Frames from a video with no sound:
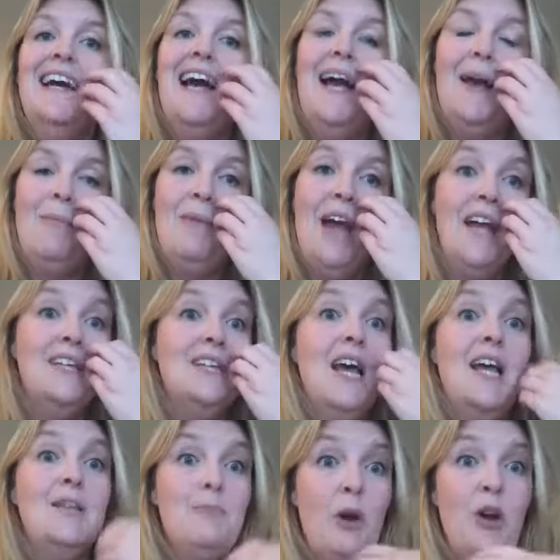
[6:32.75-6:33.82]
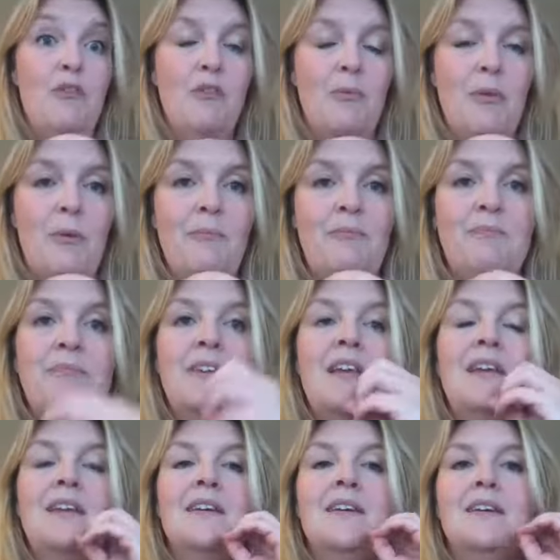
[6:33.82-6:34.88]
and buy from
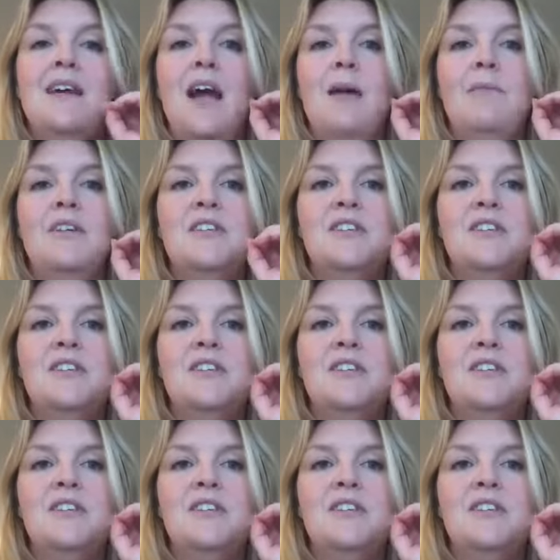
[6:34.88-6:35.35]
them.